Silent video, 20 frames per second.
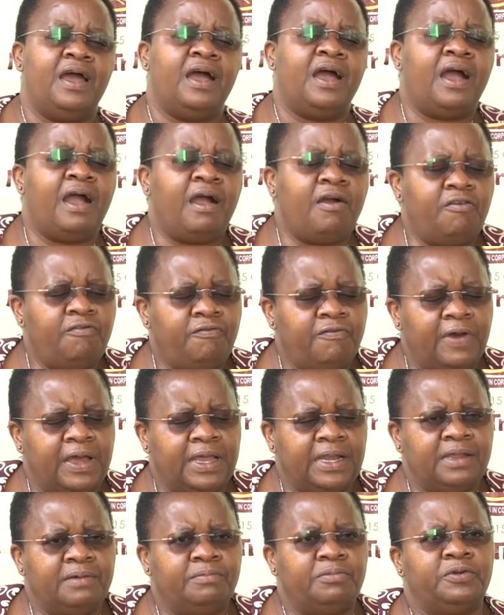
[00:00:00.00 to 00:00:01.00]
How
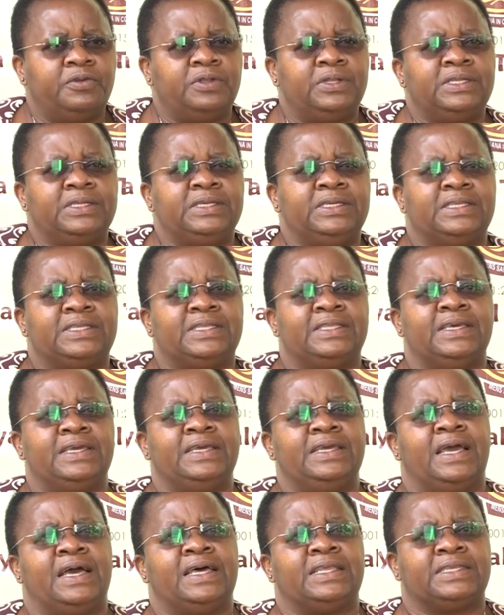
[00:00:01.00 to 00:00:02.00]
valuable is
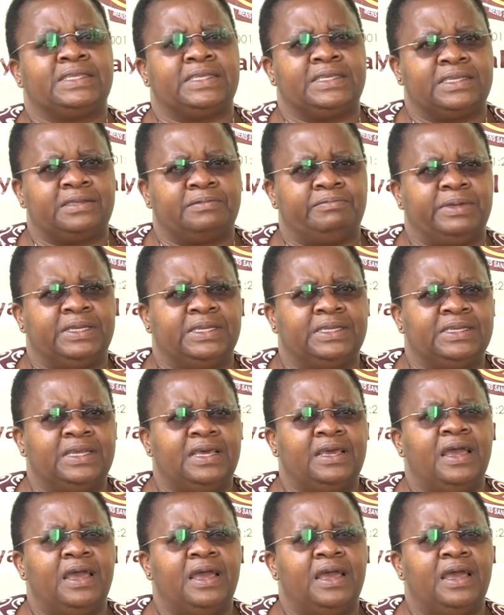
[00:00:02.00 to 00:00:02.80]
the assessment?